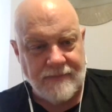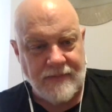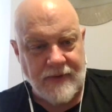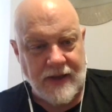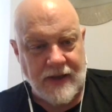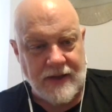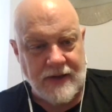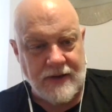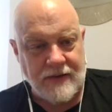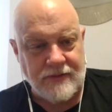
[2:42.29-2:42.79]

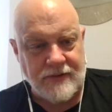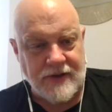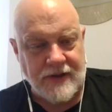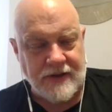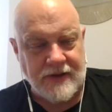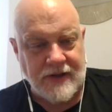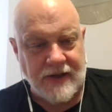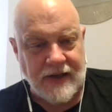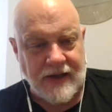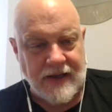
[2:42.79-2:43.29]

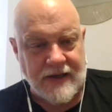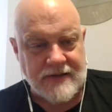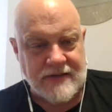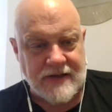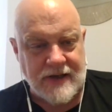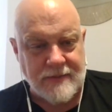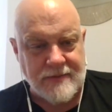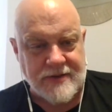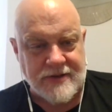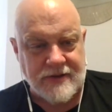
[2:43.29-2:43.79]
NUTTS,
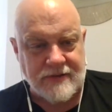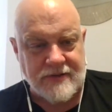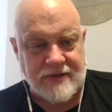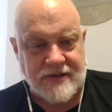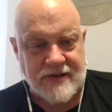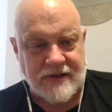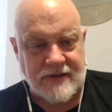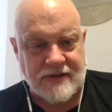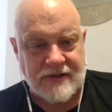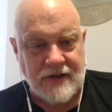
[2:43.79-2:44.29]
episode
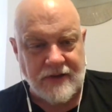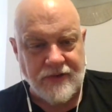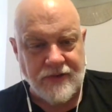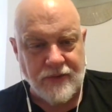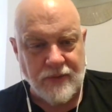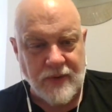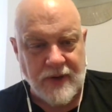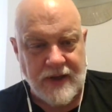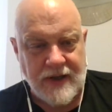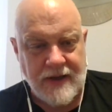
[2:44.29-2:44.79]

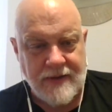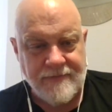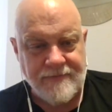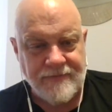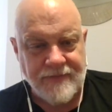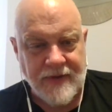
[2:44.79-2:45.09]
63,